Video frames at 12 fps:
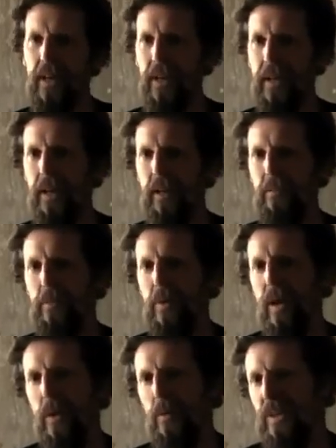Um,
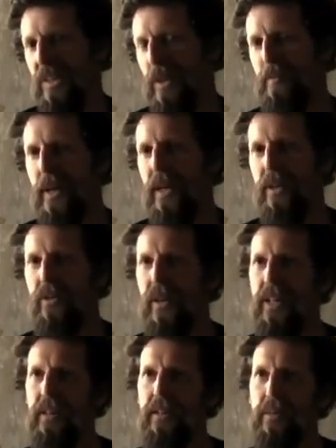once it's bound
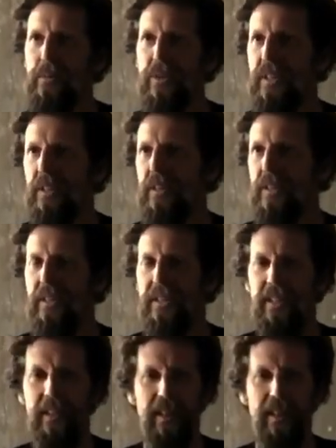round and what's known as